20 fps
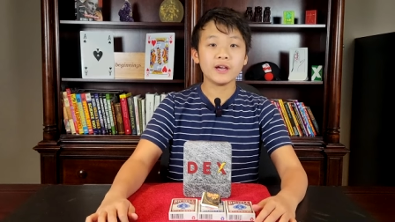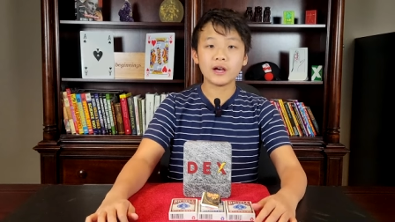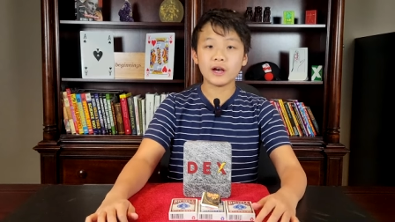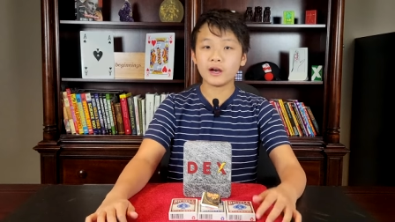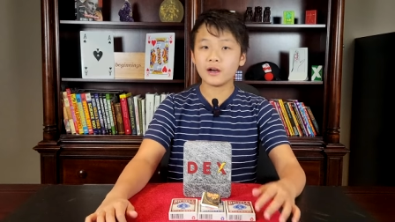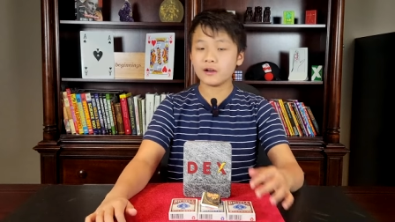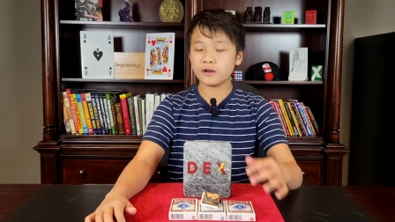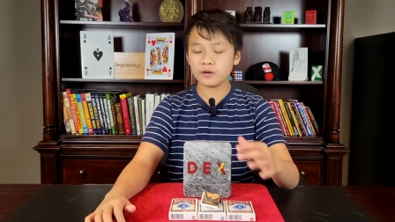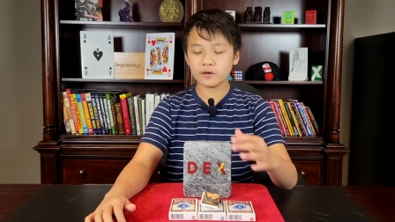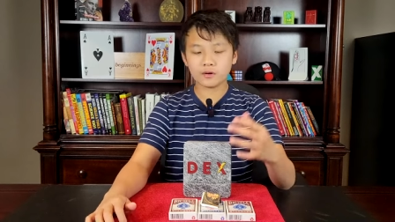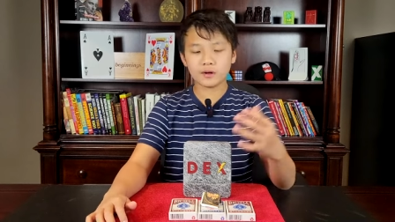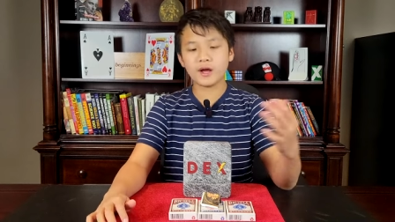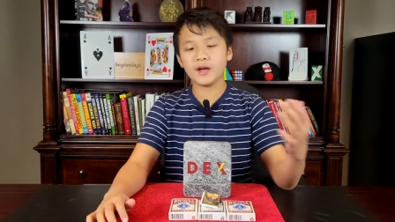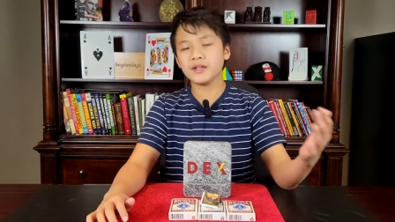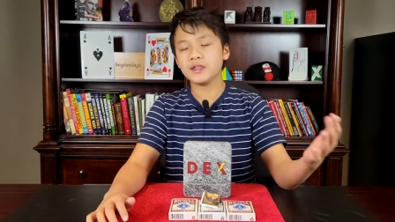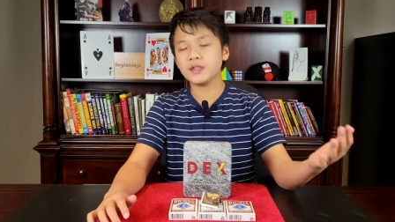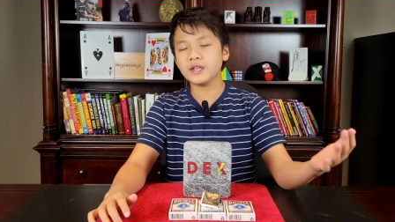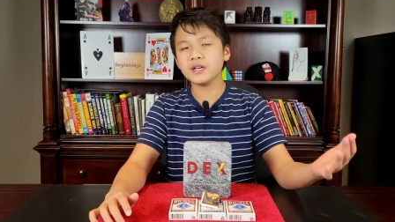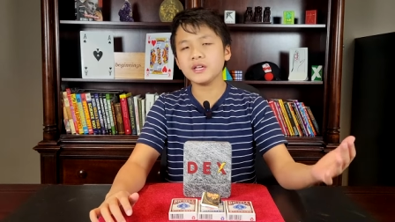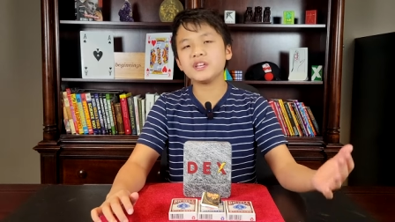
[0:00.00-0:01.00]
Uh, I
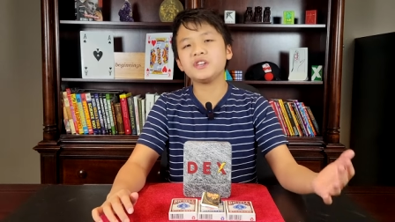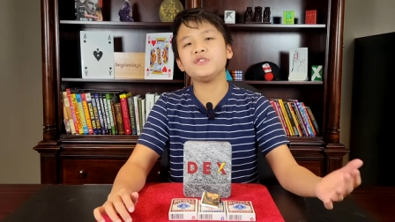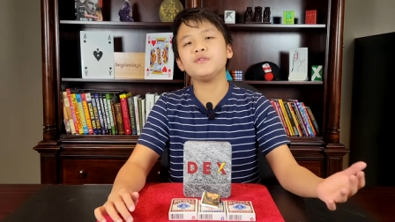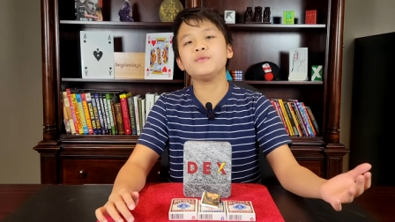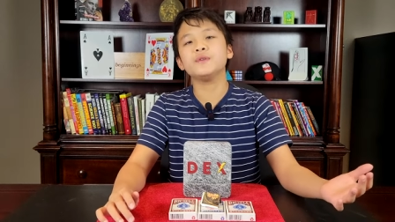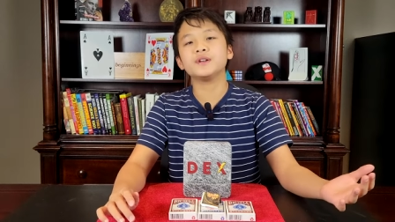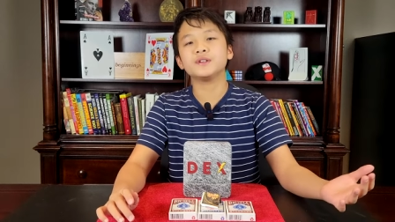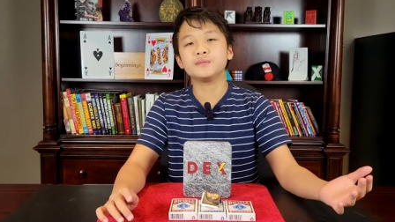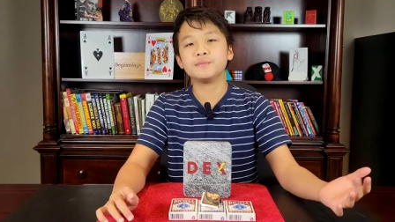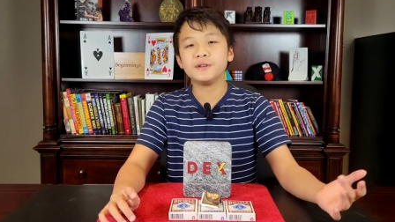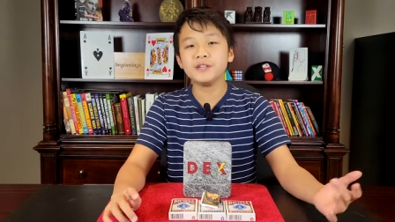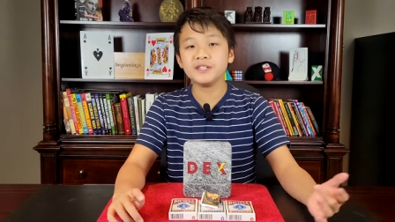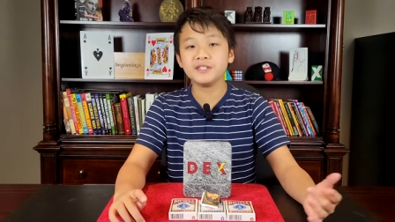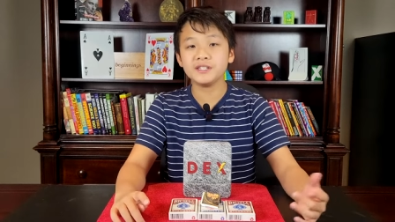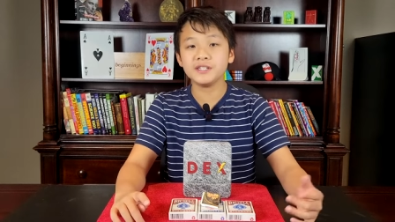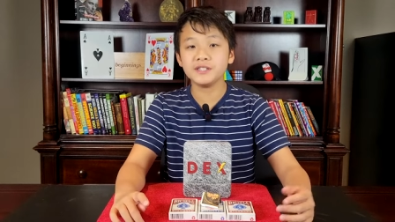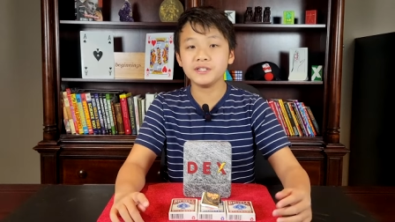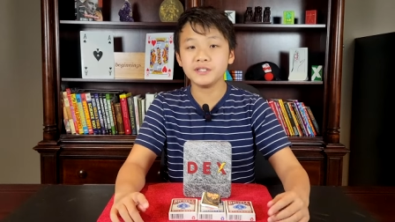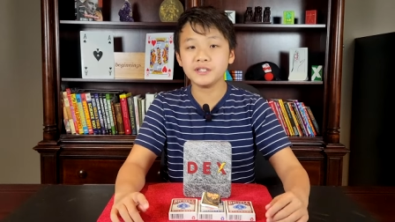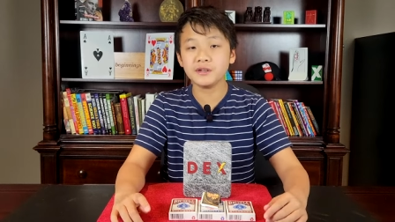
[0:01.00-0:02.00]
think
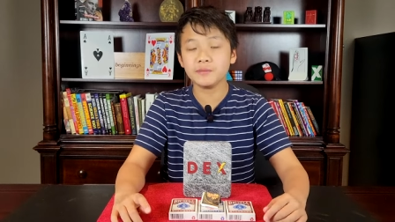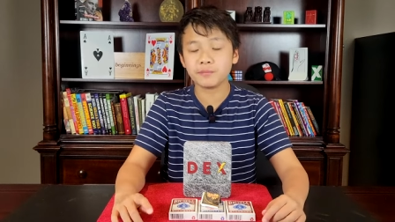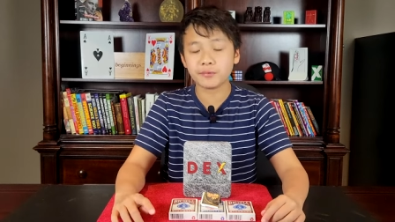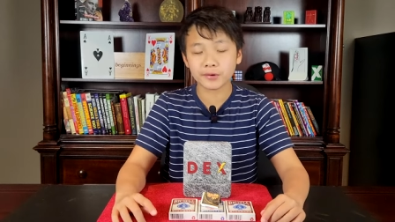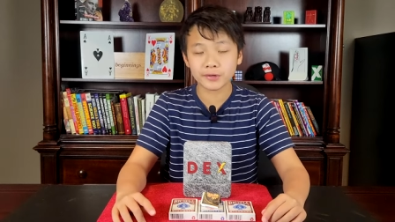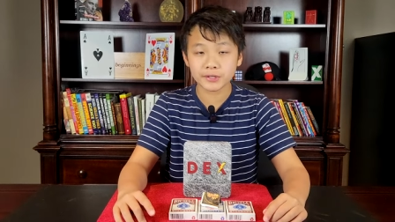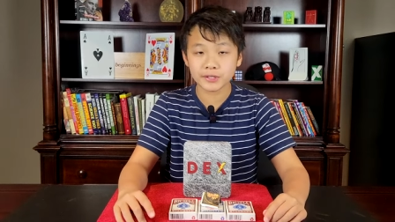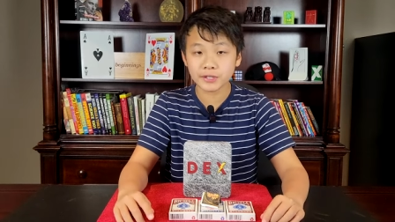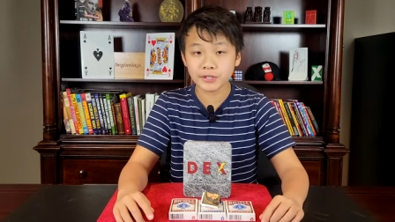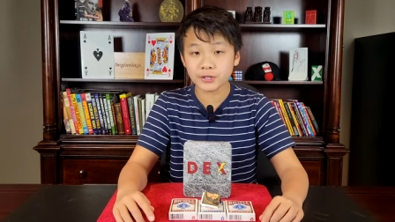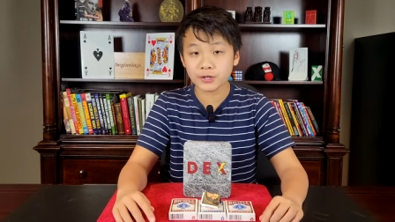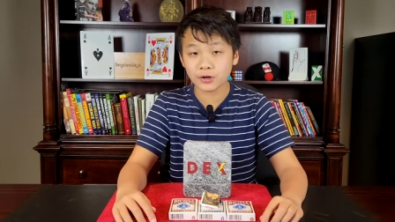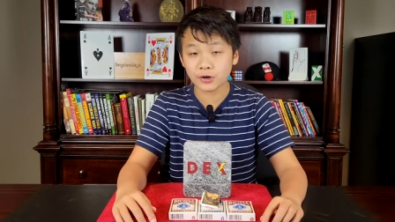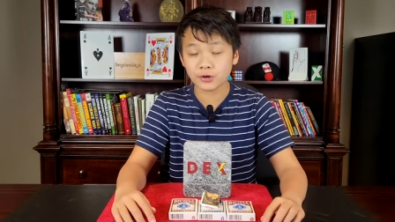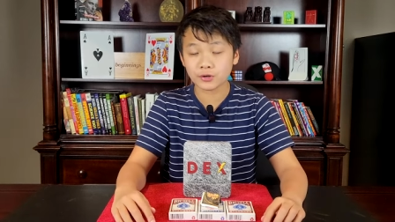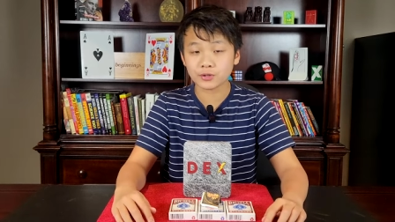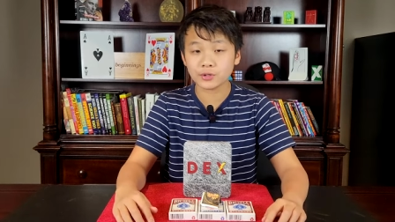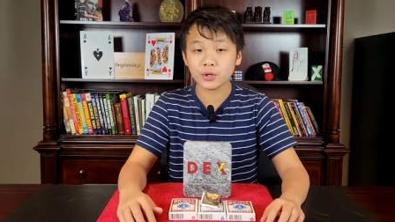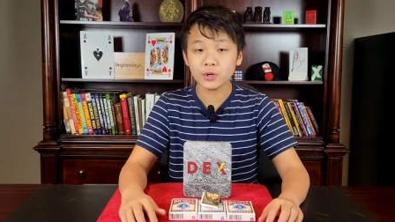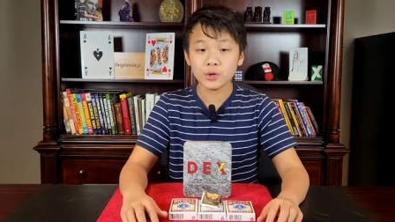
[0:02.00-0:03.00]
USPCC printed
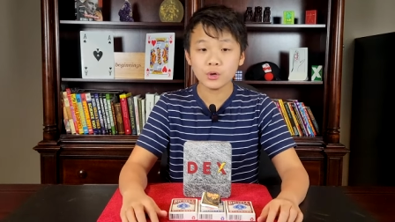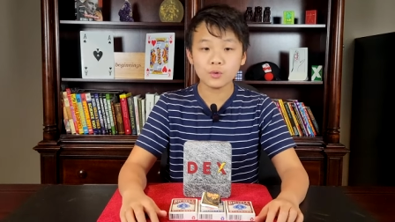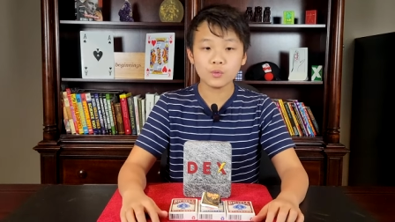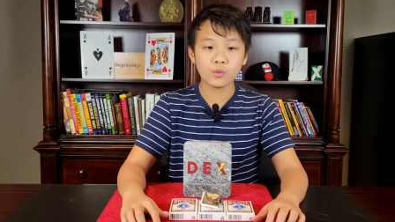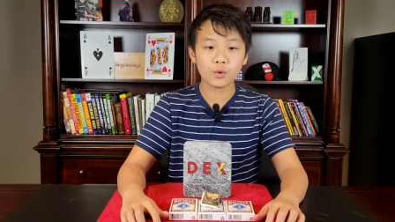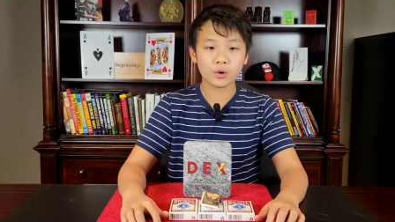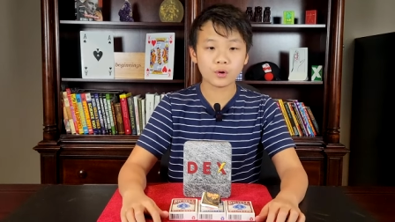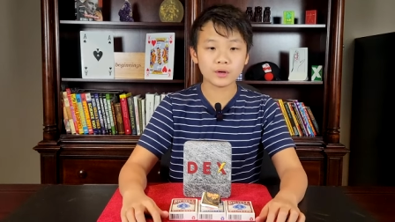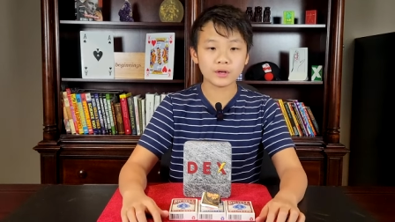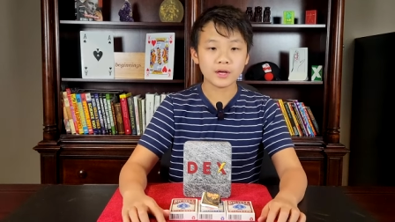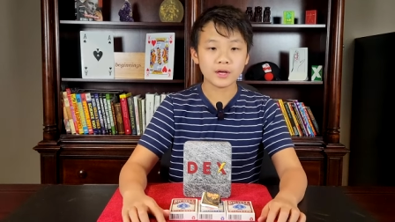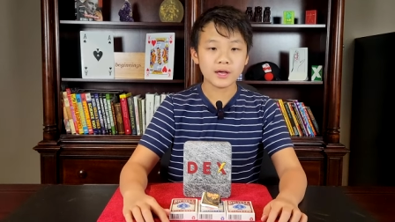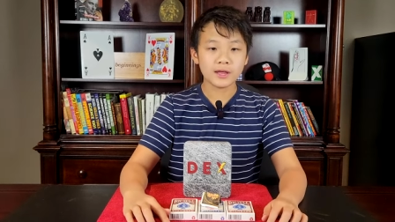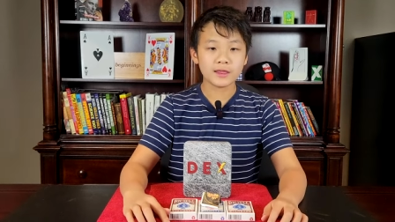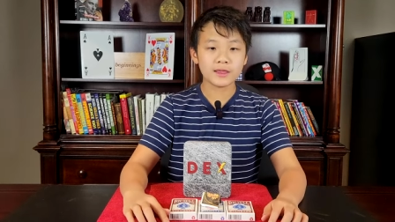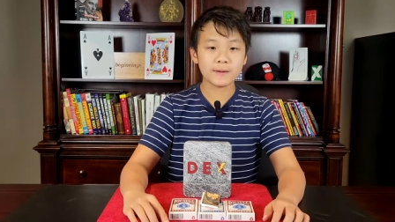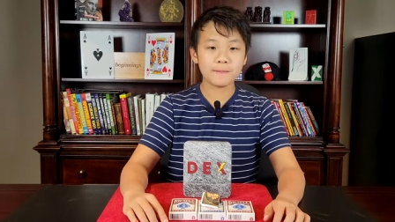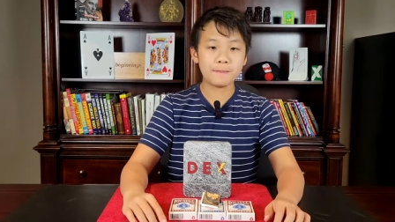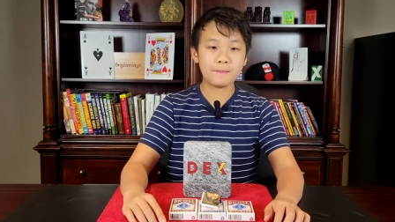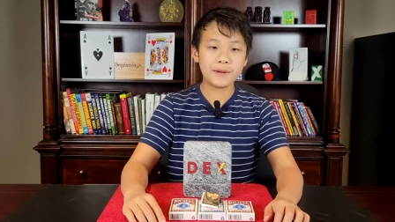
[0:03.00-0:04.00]
cards work
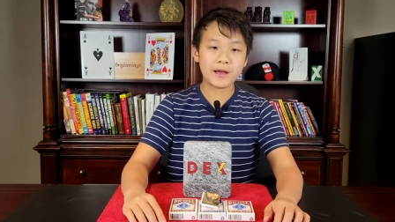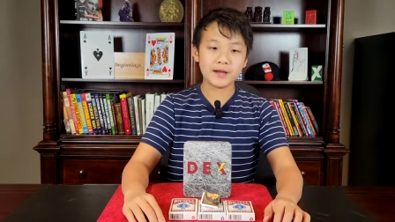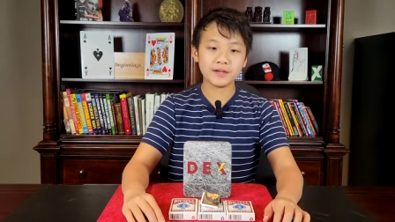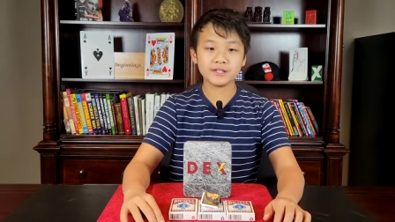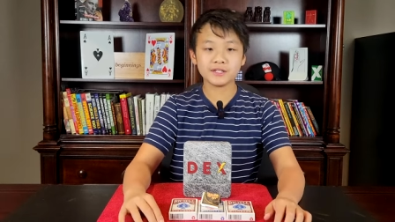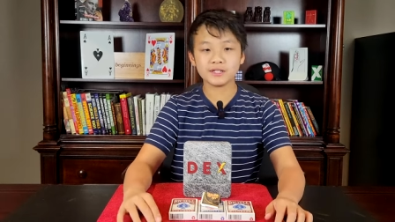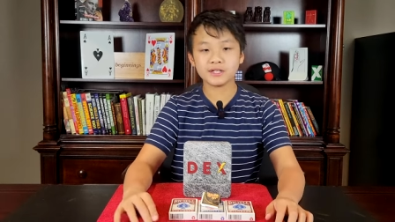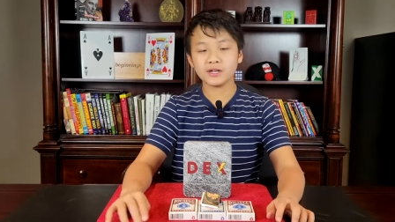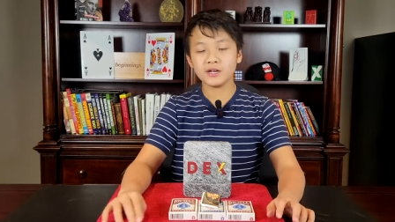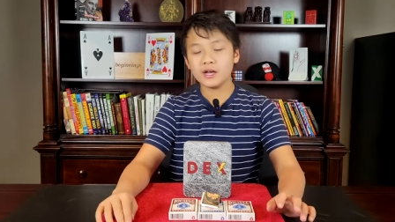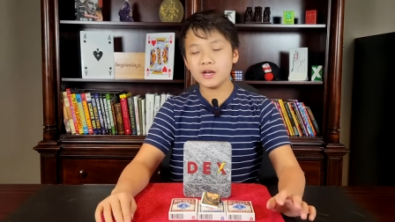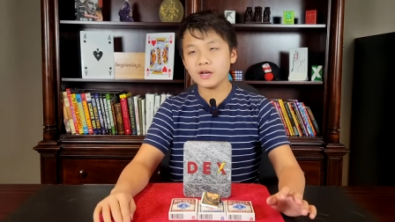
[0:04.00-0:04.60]
the best.